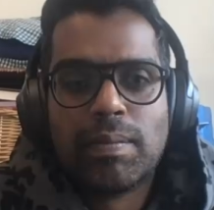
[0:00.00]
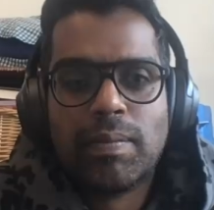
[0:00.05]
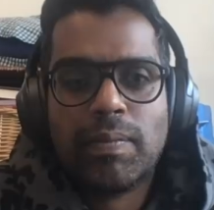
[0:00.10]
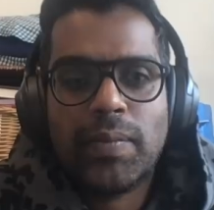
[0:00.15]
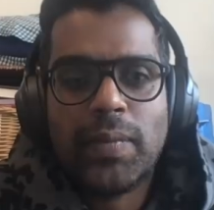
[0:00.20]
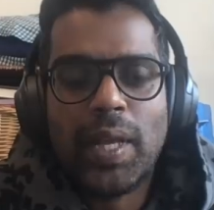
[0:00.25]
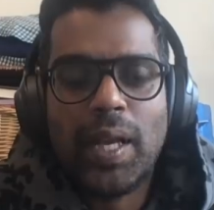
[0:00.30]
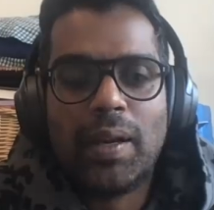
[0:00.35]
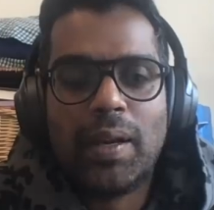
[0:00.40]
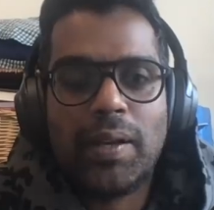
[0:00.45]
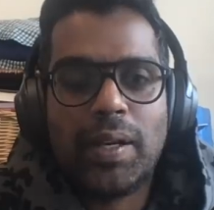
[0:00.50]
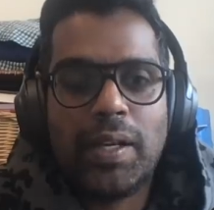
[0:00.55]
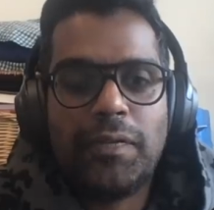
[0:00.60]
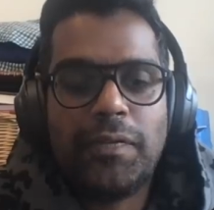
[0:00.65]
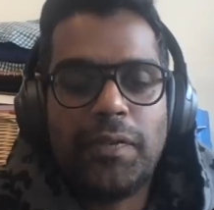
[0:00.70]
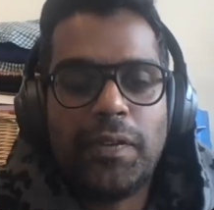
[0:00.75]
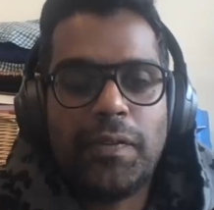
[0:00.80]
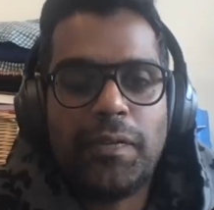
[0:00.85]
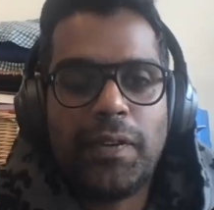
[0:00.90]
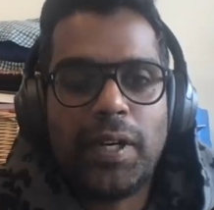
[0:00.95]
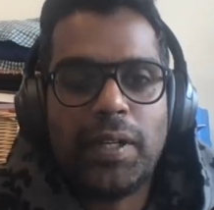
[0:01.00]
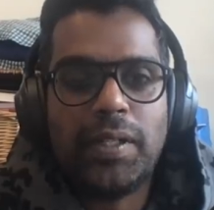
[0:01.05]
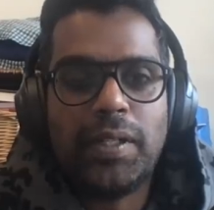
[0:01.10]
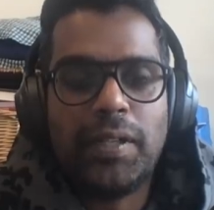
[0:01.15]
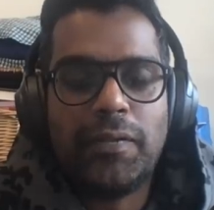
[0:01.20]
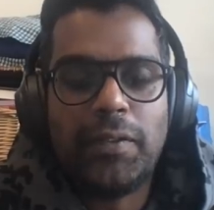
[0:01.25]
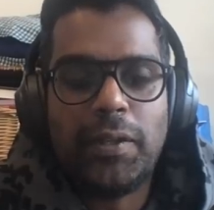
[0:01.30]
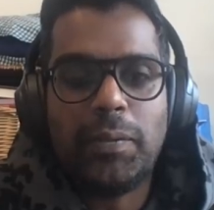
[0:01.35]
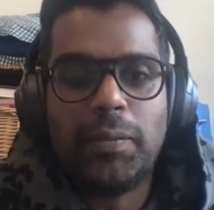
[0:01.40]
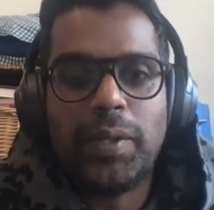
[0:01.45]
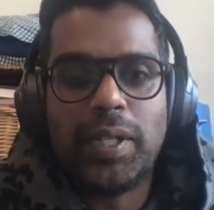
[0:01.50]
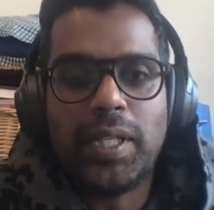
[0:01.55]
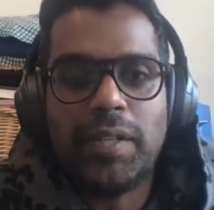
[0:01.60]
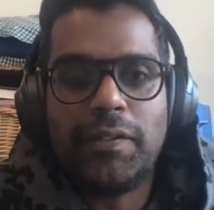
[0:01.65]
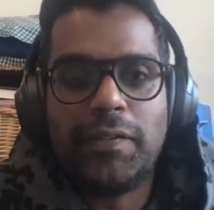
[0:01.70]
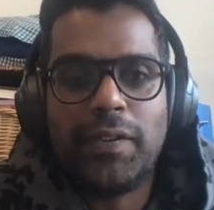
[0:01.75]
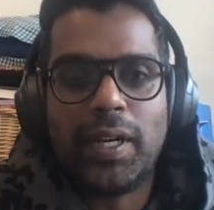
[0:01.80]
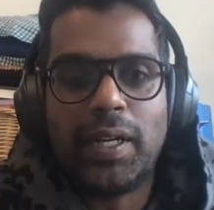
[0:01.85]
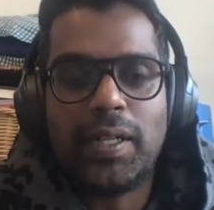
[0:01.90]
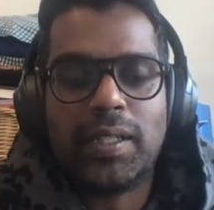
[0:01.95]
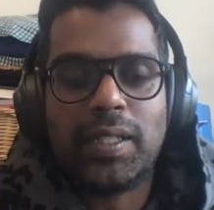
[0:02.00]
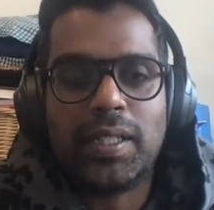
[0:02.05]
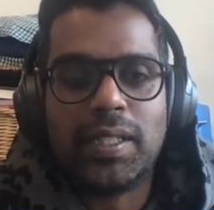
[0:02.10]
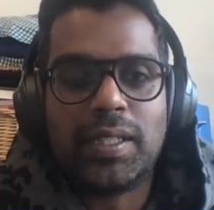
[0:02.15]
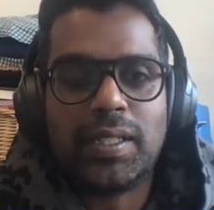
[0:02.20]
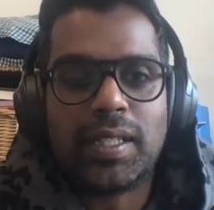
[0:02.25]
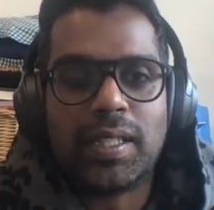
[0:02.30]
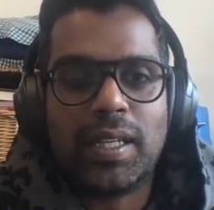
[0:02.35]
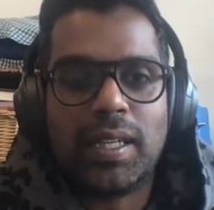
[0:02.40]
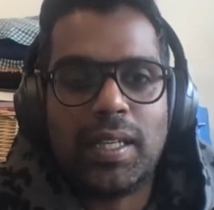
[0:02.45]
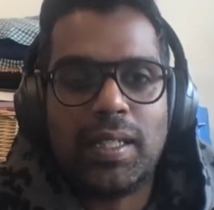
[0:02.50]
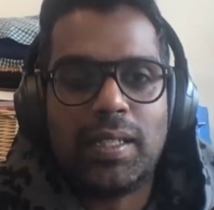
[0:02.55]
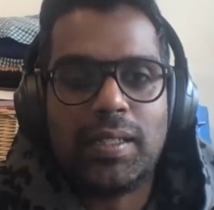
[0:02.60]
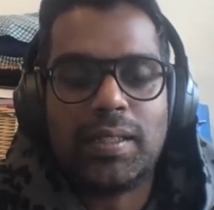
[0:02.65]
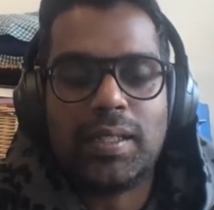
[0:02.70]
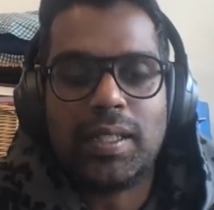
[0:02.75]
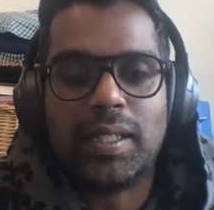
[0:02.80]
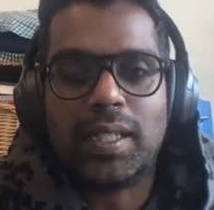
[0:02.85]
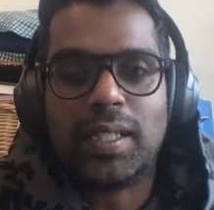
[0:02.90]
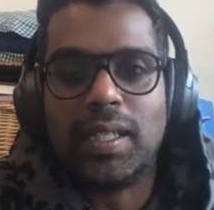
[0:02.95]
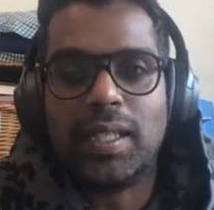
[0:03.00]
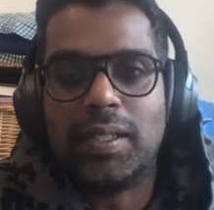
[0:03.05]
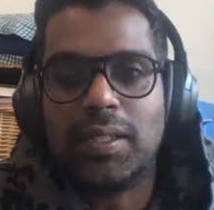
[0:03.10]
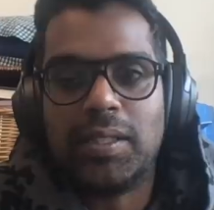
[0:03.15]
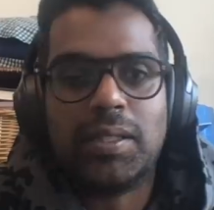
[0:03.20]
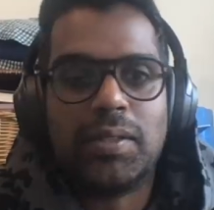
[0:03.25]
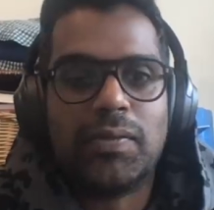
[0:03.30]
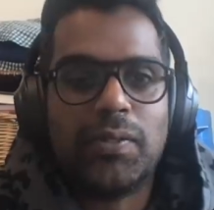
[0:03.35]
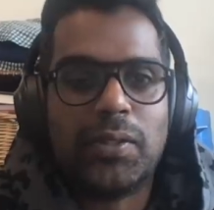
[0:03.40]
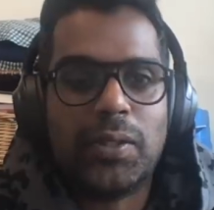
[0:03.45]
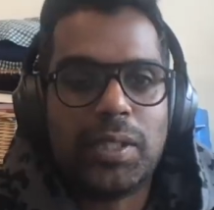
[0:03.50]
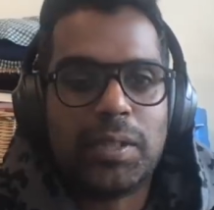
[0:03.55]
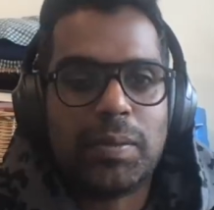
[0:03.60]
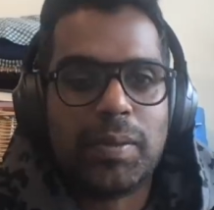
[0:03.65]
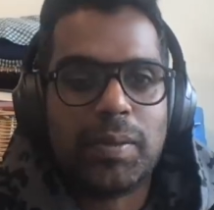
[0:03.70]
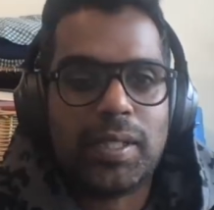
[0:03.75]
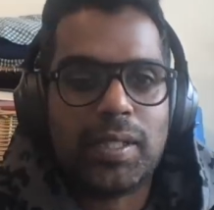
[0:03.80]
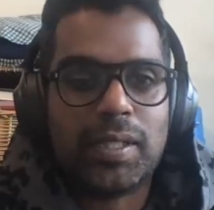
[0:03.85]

No, if you ring a phone, it doesn't get answered. It goes to voicemail,